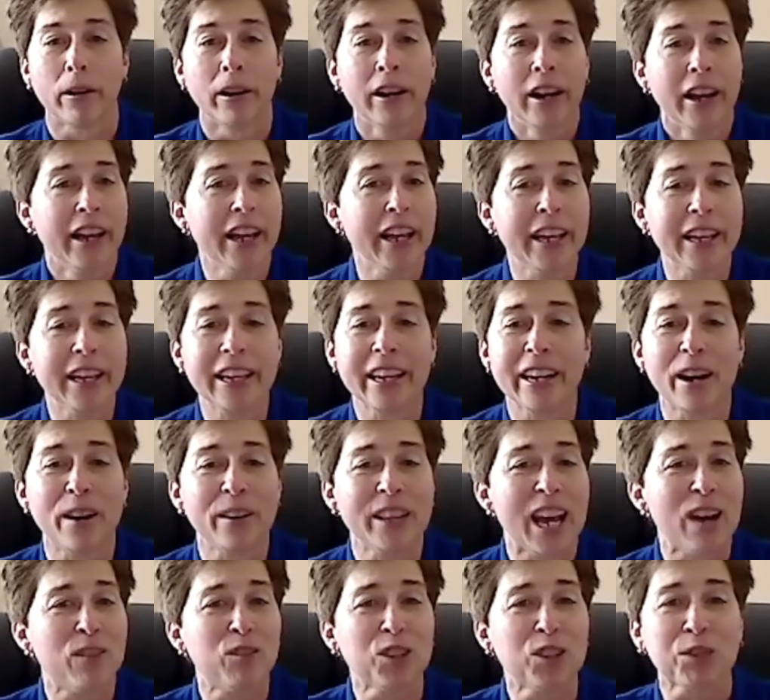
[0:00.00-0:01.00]

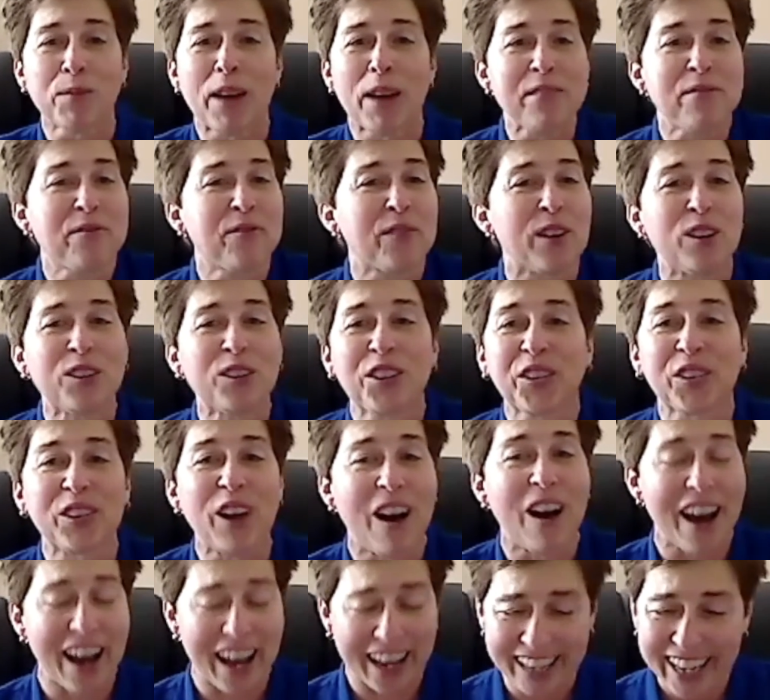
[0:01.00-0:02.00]
That was my first
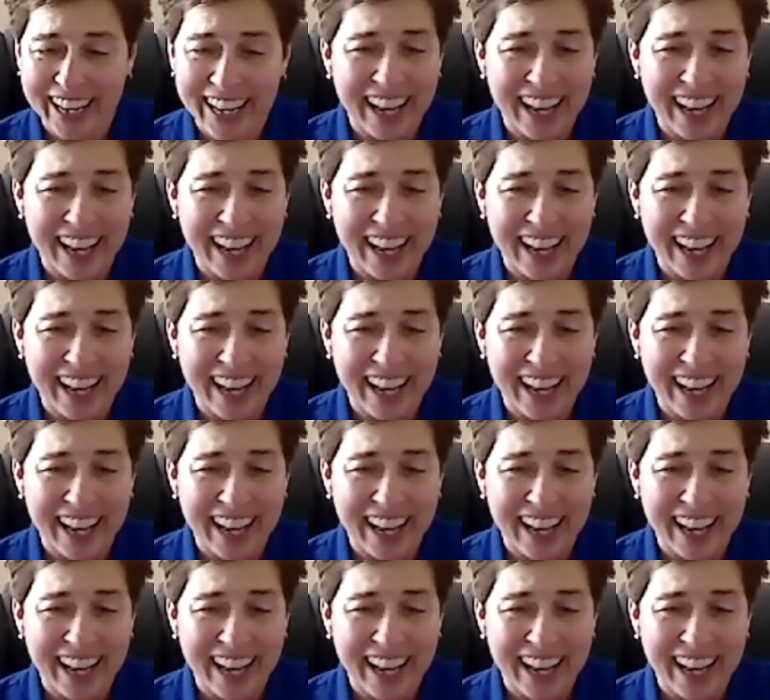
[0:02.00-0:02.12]
thought.